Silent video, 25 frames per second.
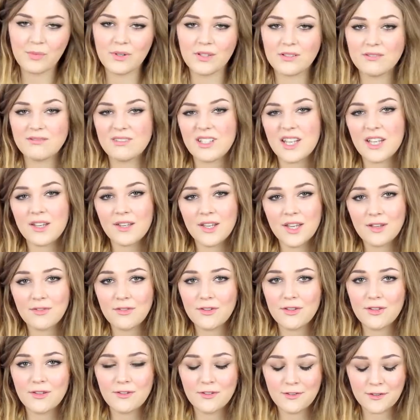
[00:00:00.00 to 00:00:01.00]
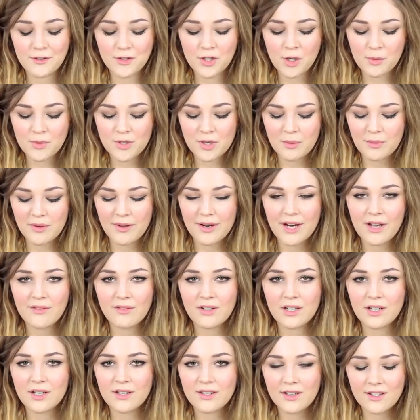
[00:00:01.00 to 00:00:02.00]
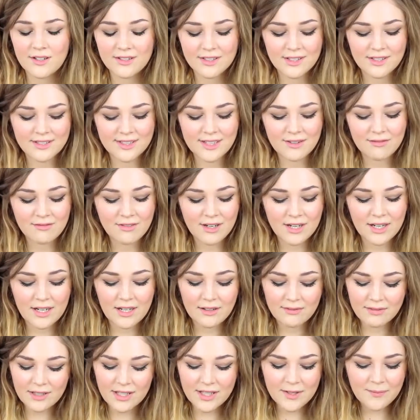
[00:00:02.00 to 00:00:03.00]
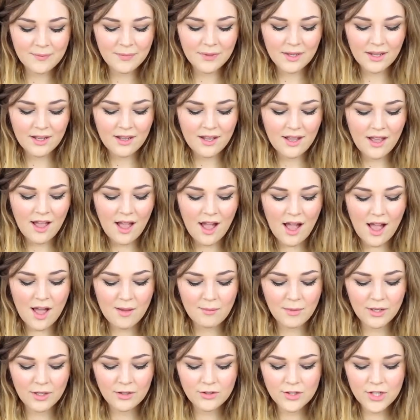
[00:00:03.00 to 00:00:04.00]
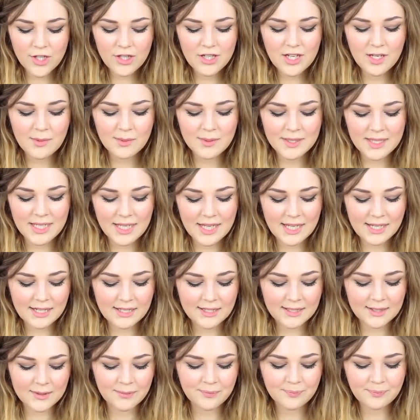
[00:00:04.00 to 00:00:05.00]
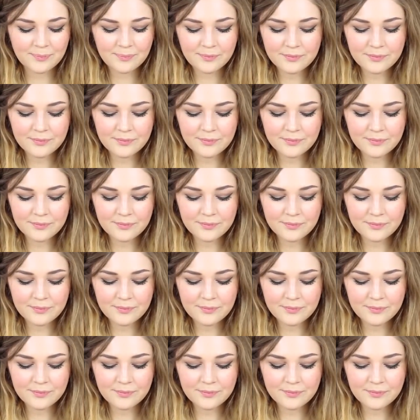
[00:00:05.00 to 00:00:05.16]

But you know, if you're in Topshop, go and have a look at those because they're really lovely. I got 2 lipsticks.